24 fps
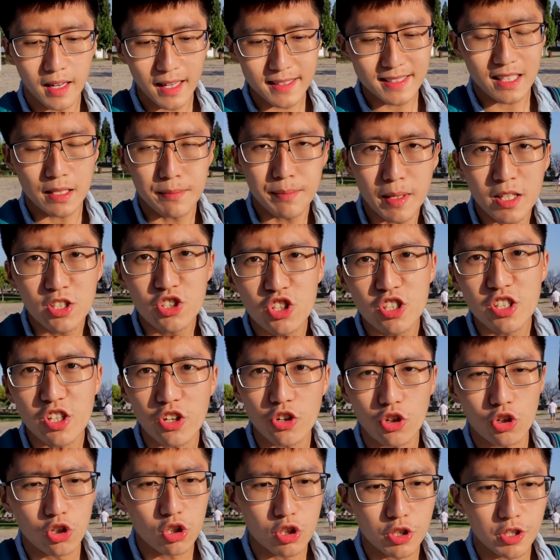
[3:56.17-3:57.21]
As I mentioned
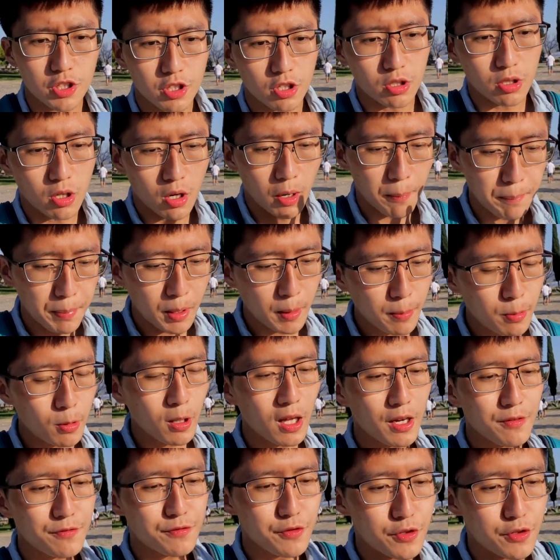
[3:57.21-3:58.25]
earlier, people have